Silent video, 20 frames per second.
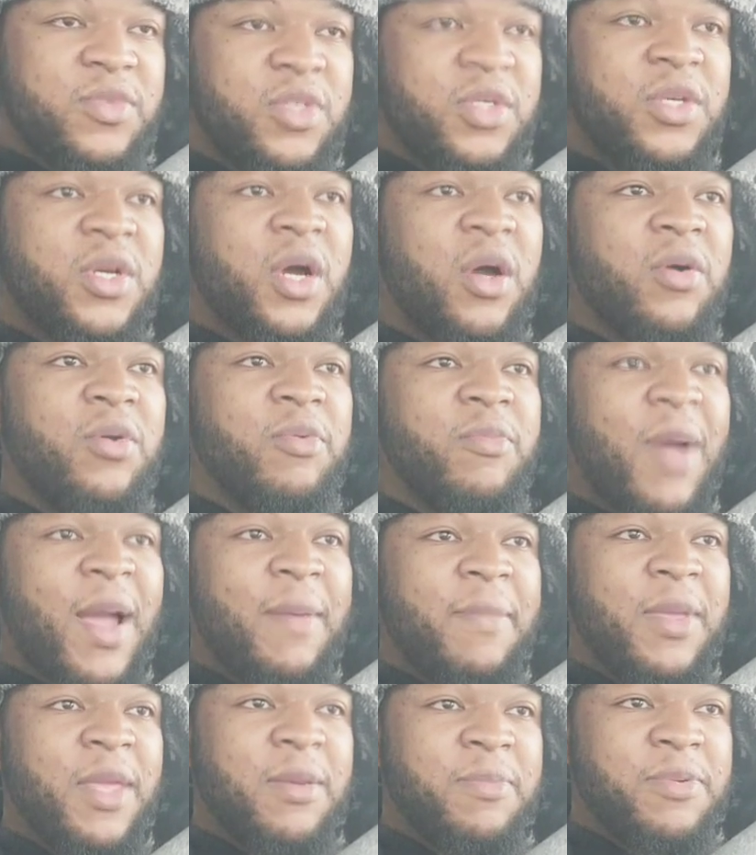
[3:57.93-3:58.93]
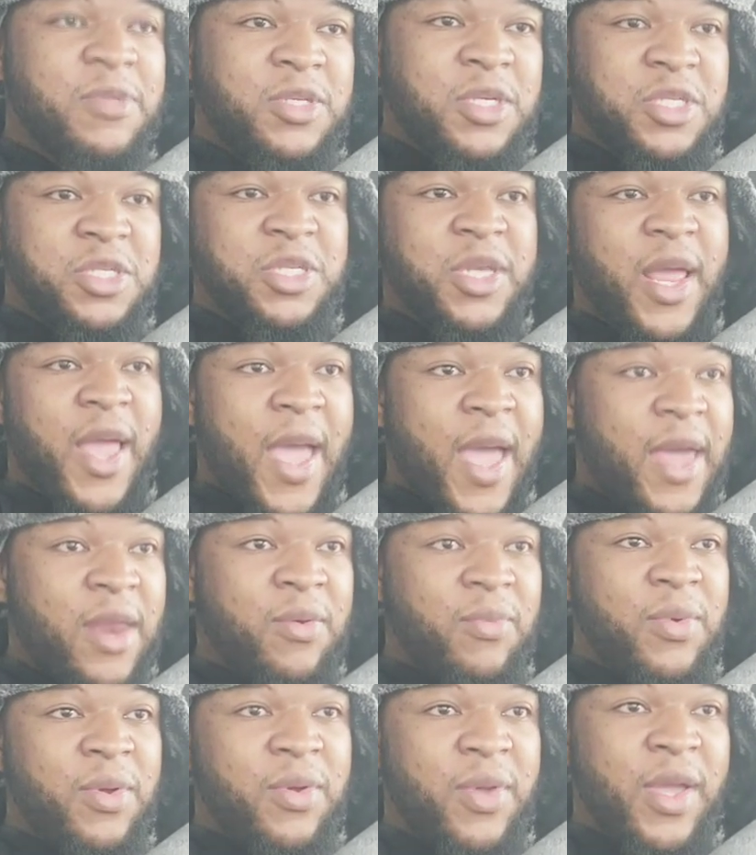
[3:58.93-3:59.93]
You know, you might be in position to
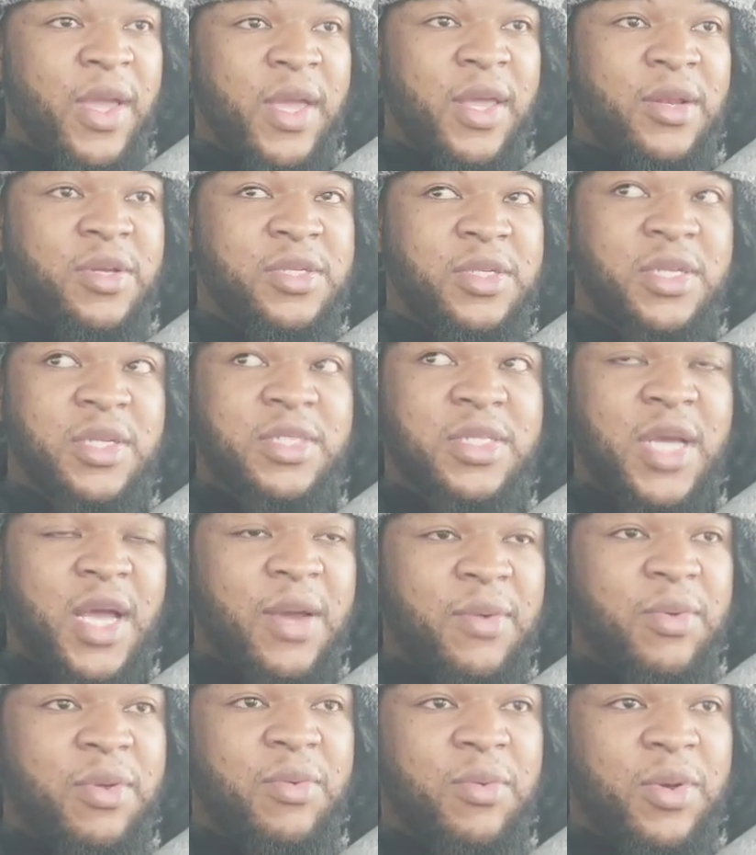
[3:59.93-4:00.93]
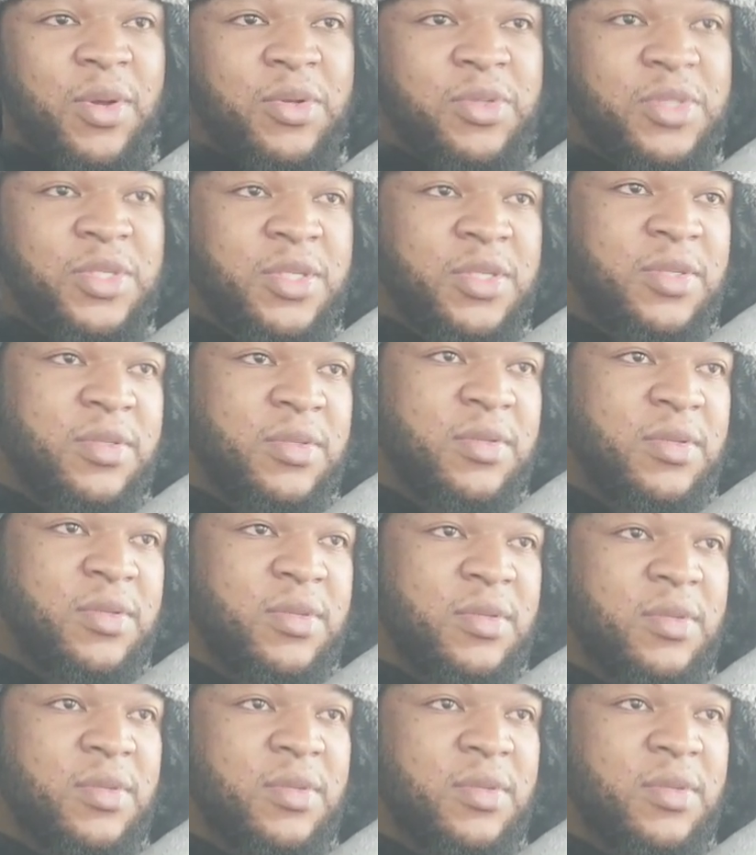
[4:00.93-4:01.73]
add a Will Anderson and Tyree Wilson.